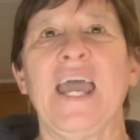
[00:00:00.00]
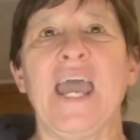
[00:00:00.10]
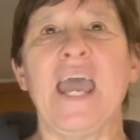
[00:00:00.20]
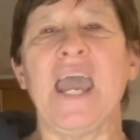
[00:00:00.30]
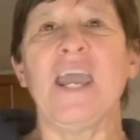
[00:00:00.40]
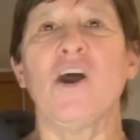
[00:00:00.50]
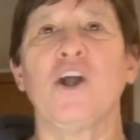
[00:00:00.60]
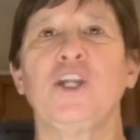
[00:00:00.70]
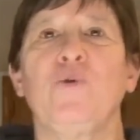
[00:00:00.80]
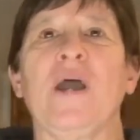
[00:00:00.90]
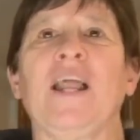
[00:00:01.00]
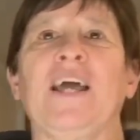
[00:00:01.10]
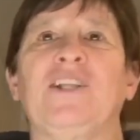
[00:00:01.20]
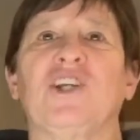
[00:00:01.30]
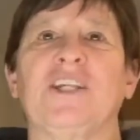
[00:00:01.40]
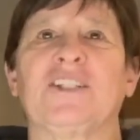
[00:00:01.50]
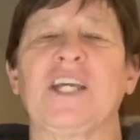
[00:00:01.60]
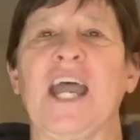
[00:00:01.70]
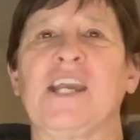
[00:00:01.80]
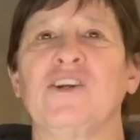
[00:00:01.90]
Hey, all you LHS
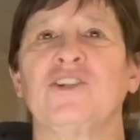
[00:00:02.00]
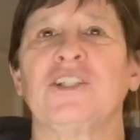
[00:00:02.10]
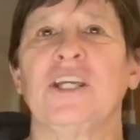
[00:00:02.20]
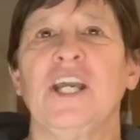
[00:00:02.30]
Tigers.